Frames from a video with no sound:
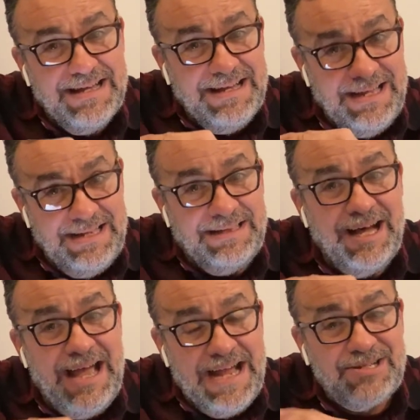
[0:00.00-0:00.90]
he, the
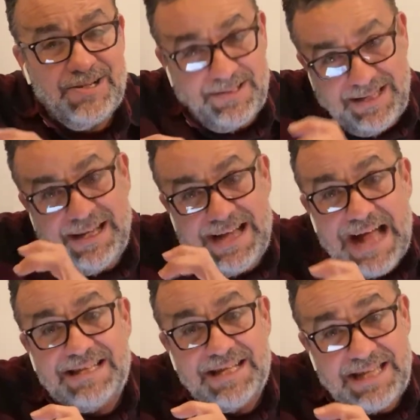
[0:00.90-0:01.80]
angel it
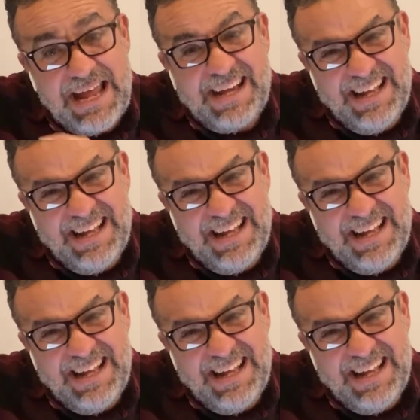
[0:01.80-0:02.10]
got detained.